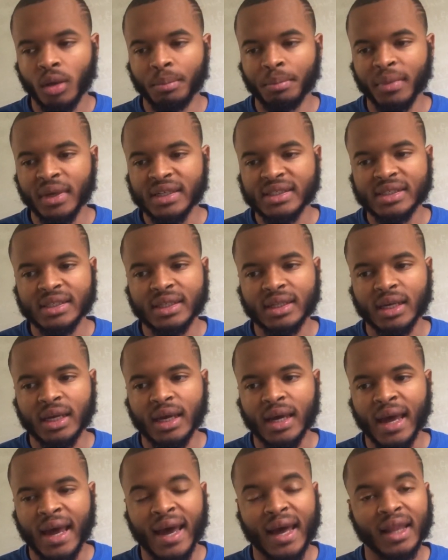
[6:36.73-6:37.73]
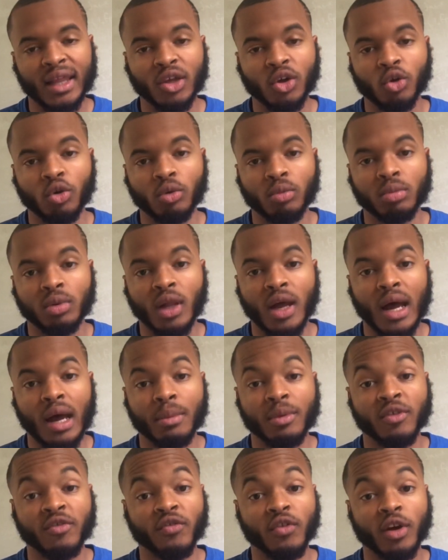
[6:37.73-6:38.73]
missing the alley-oop
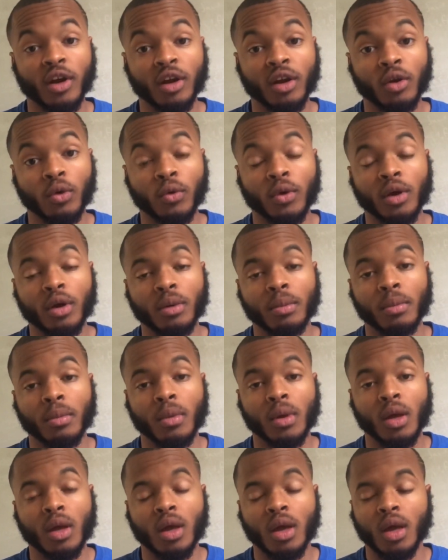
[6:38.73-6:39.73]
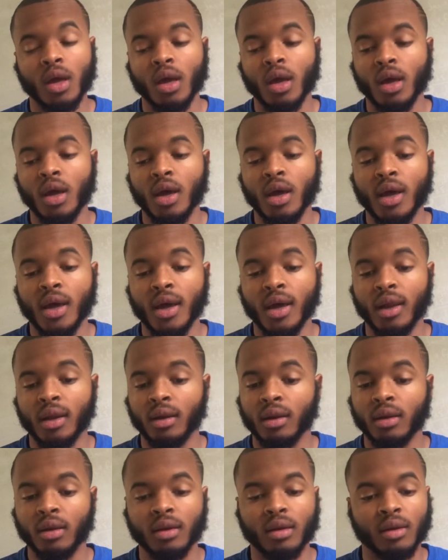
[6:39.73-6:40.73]
lob in front of the rim.
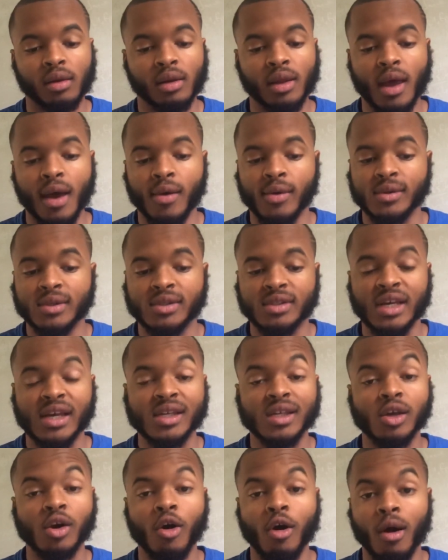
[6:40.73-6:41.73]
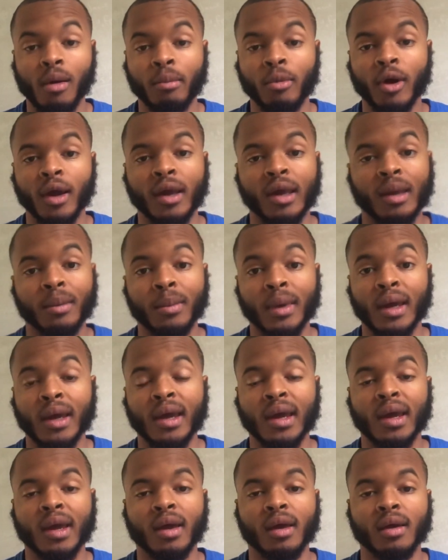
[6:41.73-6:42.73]
And that's heartbreaking,
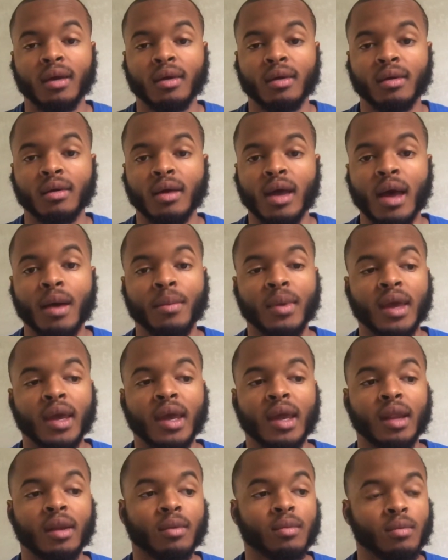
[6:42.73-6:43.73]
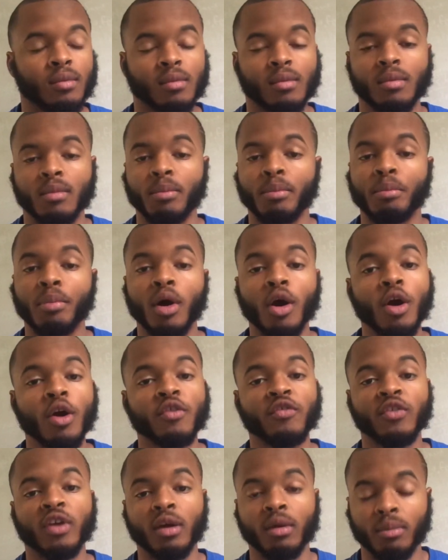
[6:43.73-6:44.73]
man. I mean,
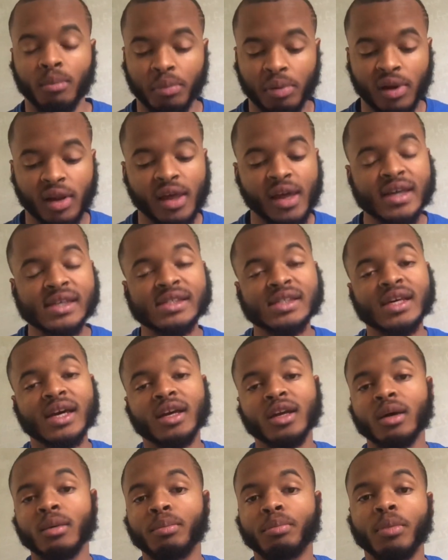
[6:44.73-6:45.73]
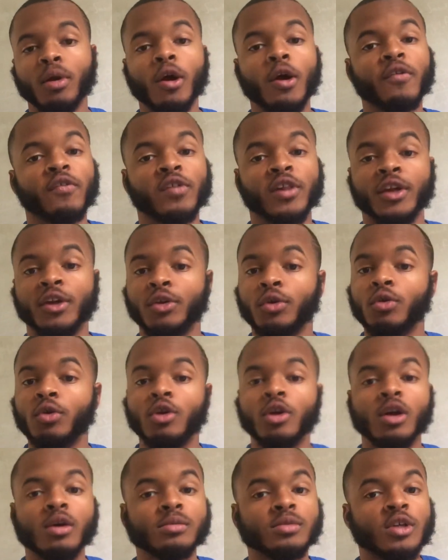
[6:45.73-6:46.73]
perfect. Play set up perfectly.
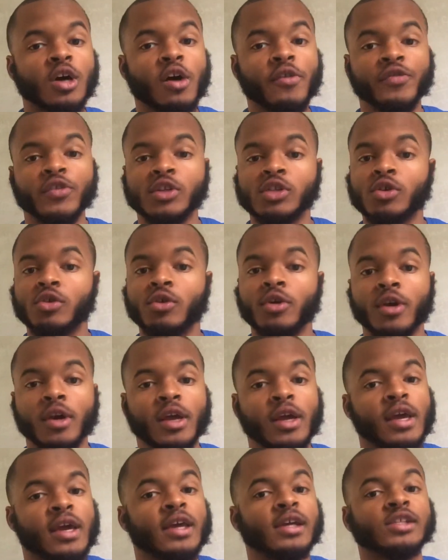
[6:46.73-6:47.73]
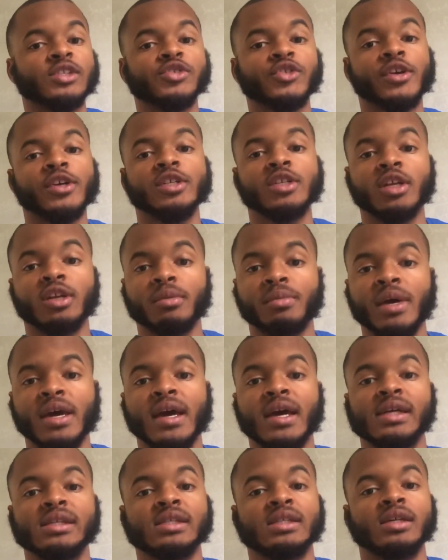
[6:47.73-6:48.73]
Dude comes off the screen, heads straight to the
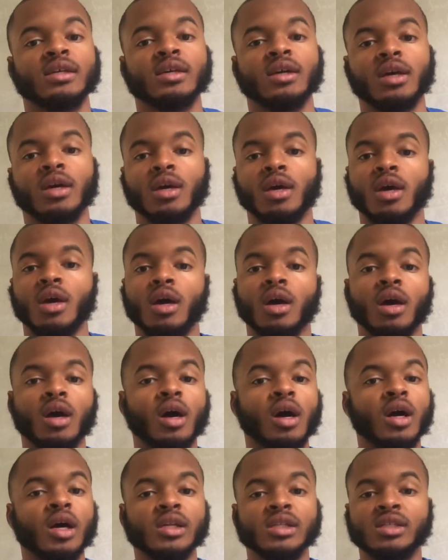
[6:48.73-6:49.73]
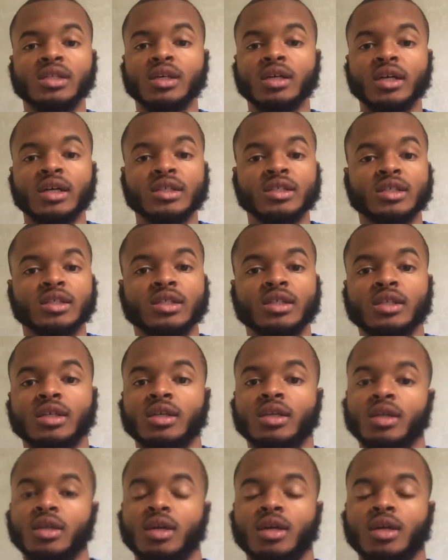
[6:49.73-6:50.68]
basket, untouched.